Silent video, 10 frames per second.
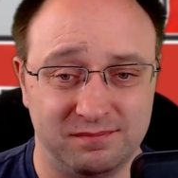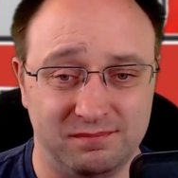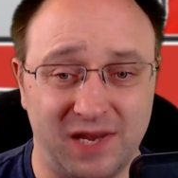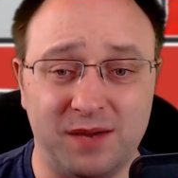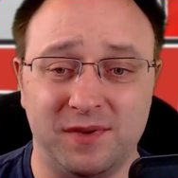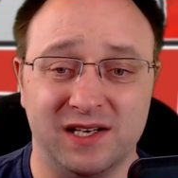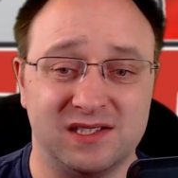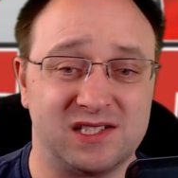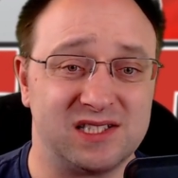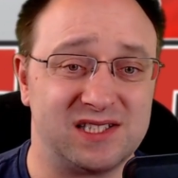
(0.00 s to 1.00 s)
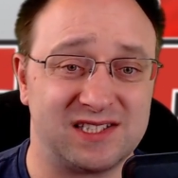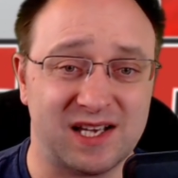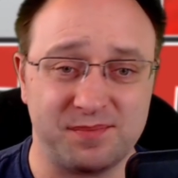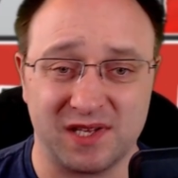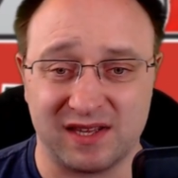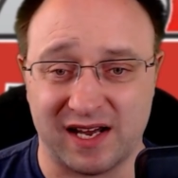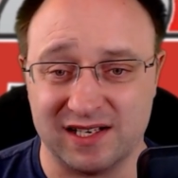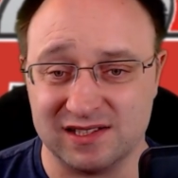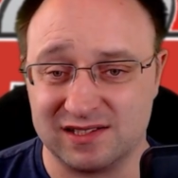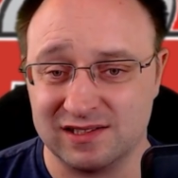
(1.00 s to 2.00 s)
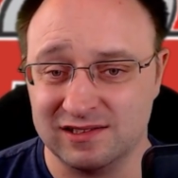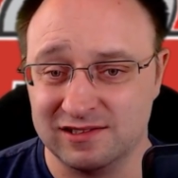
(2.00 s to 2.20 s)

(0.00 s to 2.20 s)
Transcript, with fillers: Maybe it's just something that is